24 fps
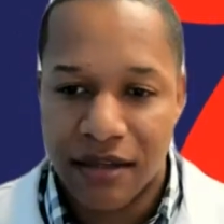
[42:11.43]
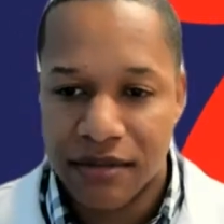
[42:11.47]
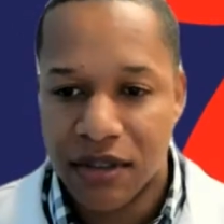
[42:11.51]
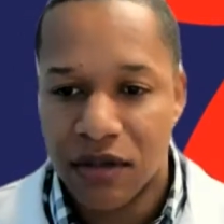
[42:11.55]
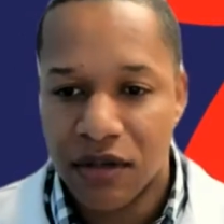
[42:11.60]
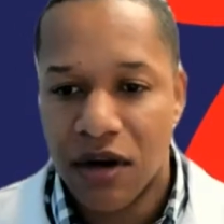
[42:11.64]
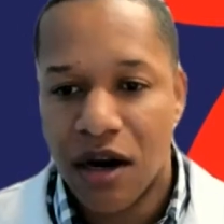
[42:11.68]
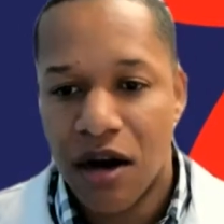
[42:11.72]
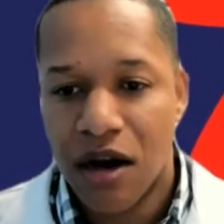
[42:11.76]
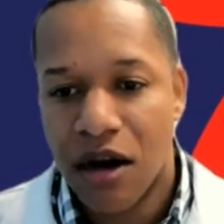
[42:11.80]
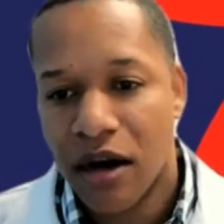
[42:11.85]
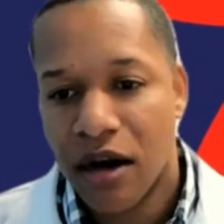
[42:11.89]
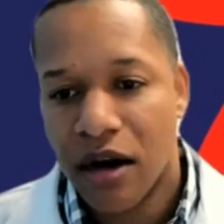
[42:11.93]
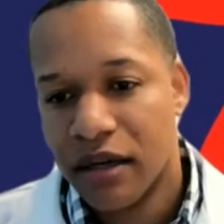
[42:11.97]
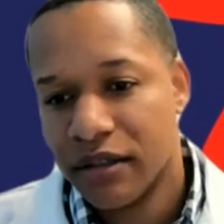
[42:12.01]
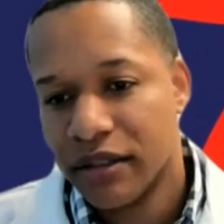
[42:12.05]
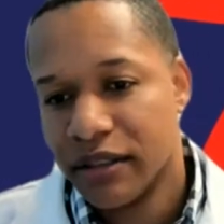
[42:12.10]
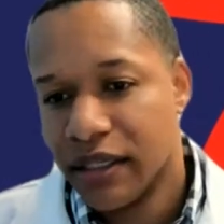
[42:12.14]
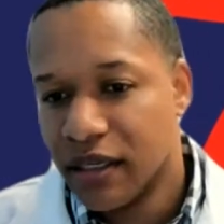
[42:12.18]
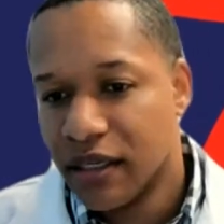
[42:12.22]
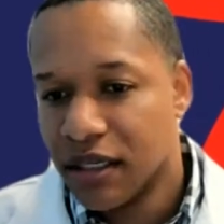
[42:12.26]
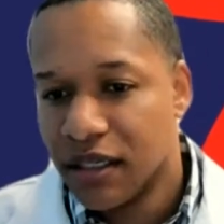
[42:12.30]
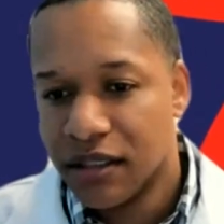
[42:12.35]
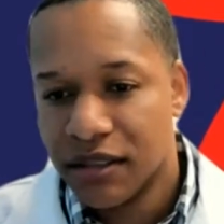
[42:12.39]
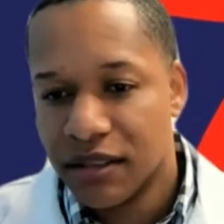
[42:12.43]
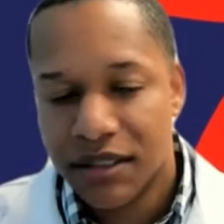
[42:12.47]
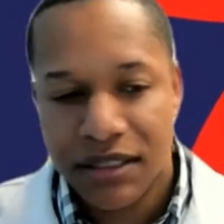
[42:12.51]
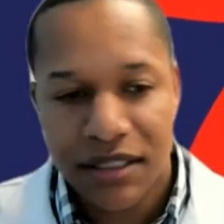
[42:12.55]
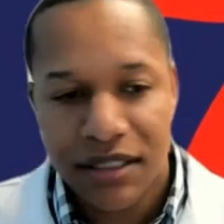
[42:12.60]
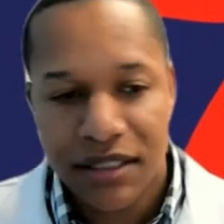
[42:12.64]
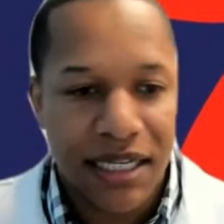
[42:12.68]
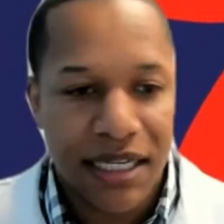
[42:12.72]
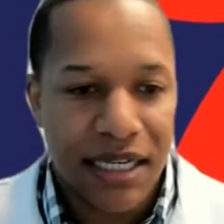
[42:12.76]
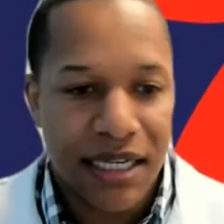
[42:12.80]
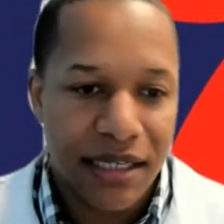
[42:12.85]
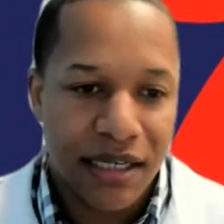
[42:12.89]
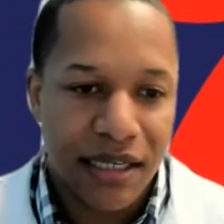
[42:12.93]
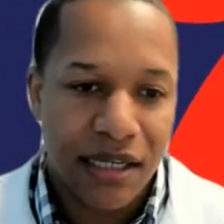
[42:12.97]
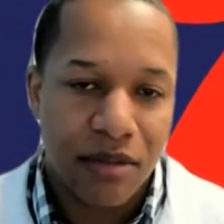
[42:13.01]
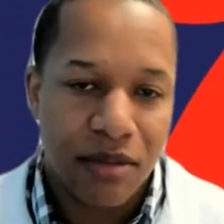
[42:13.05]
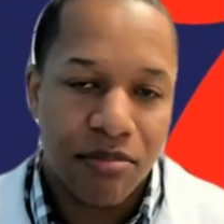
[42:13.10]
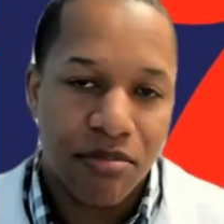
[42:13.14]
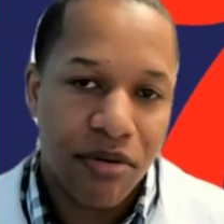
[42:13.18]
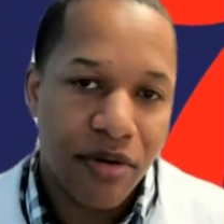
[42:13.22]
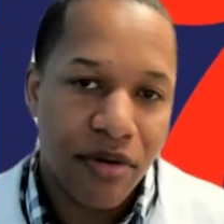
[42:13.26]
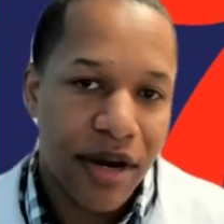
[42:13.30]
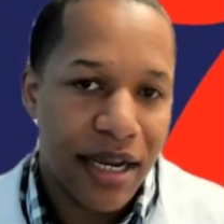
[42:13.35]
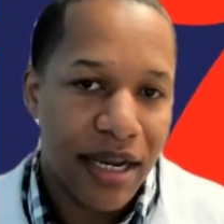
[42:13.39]
So heart, lungs, kidney,
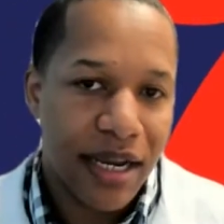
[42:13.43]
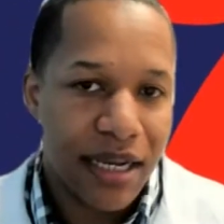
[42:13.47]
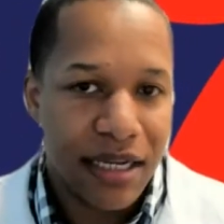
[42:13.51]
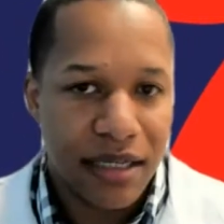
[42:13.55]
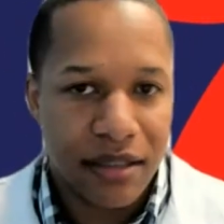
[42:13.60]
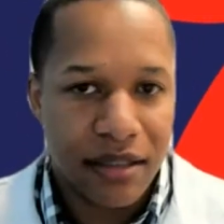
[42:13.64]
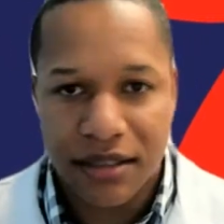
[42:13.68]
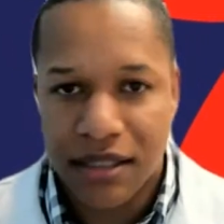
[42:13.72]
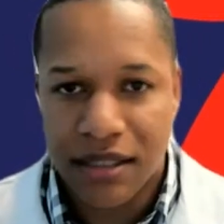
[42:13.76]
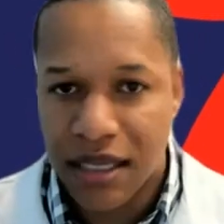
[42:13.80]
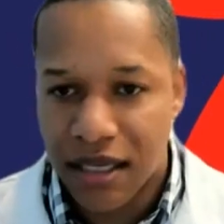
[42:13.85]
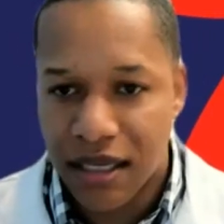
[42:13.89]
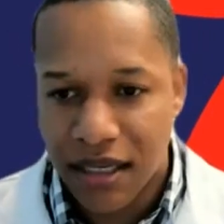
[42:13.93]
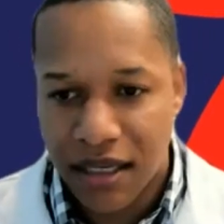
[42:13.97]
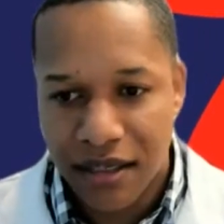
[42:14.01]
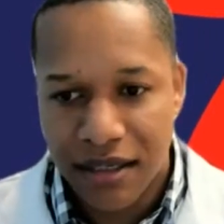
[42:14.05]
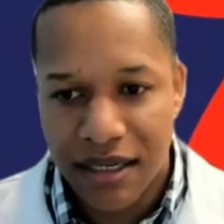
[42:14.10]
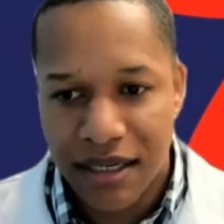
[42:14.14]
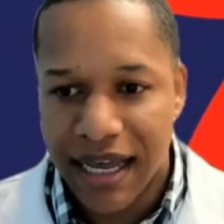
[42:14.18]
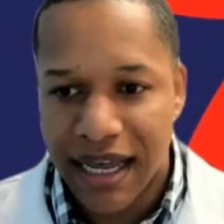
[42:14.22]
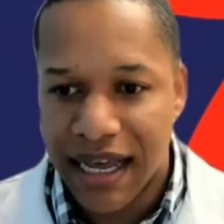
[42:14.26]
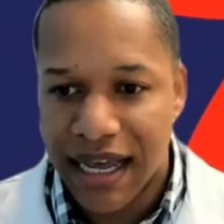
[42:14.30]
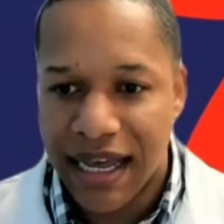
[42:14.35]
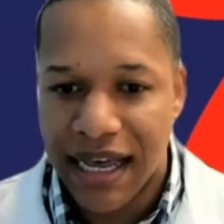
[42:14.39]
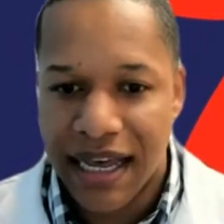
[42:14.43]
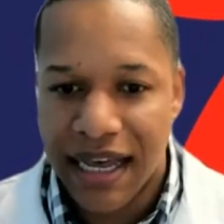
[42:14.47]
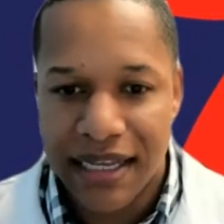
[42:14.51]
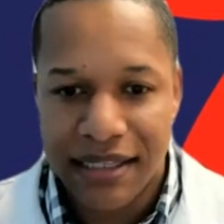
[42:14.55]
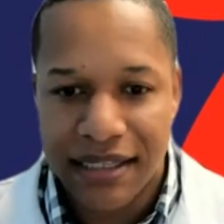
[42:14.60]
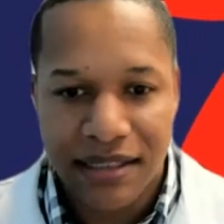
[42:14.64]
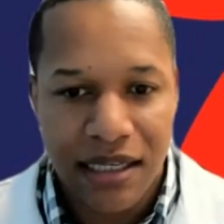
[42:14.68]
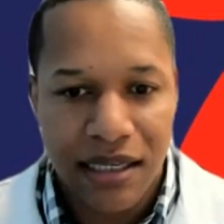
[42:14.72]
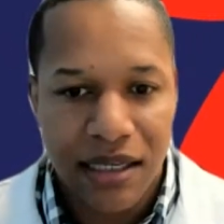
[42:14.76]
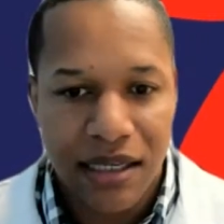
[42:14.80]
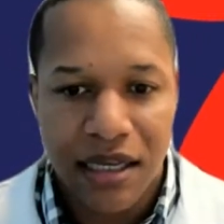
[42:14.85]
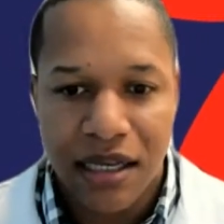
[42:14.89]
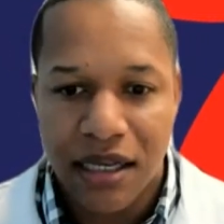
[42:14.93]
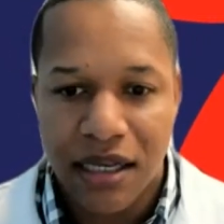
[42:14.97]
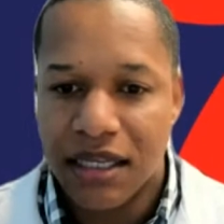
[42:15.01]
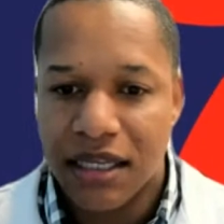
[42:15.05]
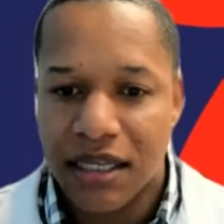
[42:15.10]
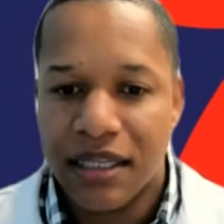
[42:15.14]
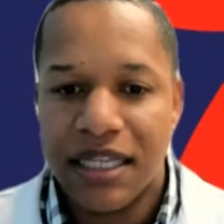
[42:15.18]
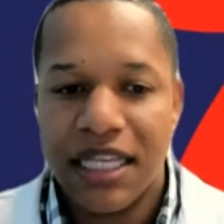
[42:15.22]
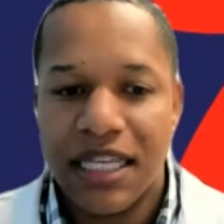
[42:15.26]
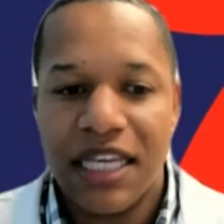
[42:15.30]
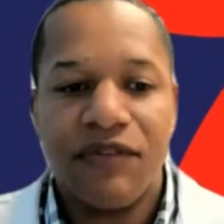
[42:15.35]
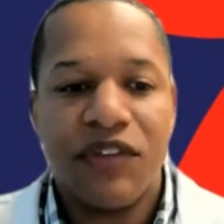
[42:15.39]
brain, skin, eyes,
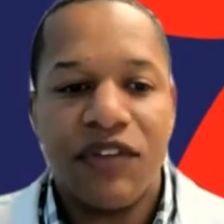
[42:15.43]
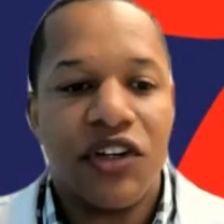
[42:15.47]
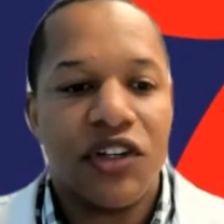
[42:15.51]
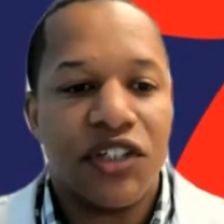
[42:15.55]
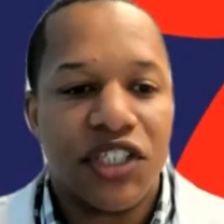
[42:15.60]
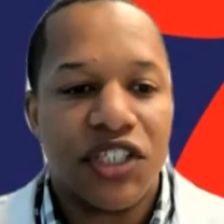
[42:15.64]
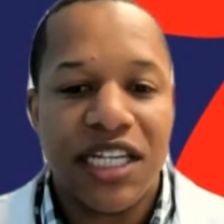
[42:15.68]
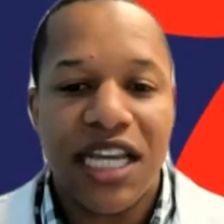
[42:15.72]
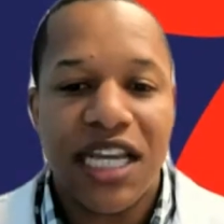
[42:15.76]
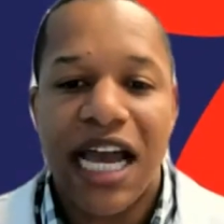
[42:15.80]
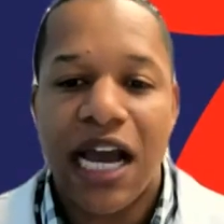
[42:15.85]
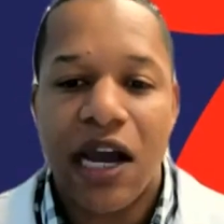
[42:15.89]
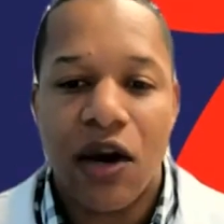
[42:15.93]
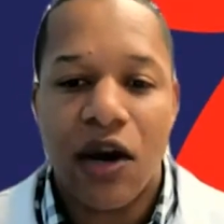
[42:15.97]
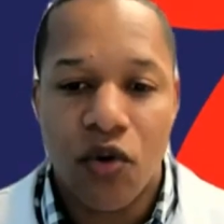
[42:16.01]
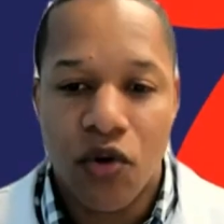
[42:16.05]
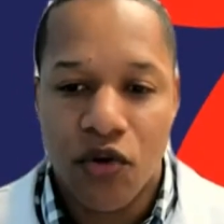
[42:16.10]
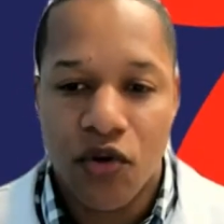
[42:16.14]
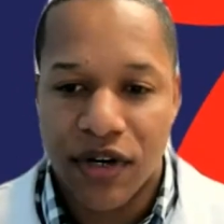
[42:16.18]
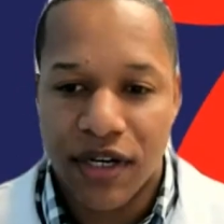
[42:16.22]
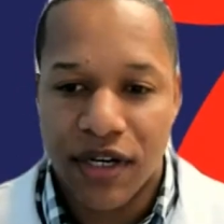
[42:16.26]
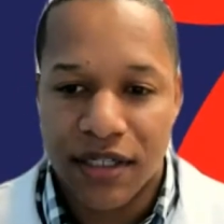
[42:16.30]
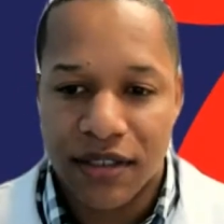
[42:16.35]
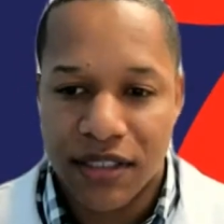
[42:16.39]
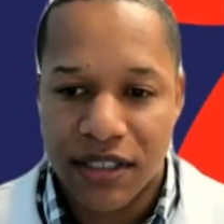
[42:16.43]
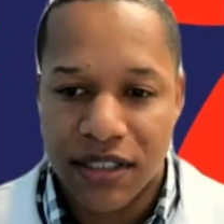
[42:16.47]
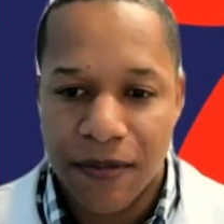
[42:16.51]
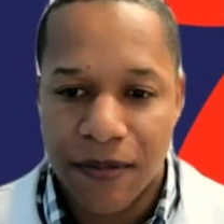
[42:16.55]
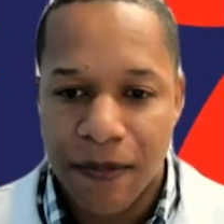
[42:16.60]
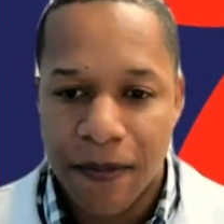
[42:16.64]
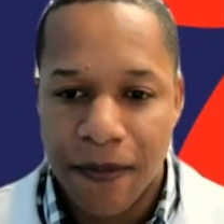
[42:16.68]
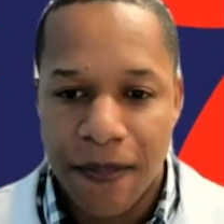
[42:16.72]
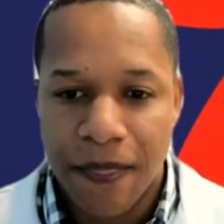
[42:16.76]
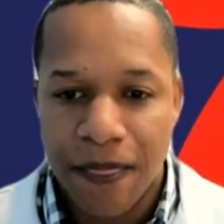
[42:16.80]
even your GI organs.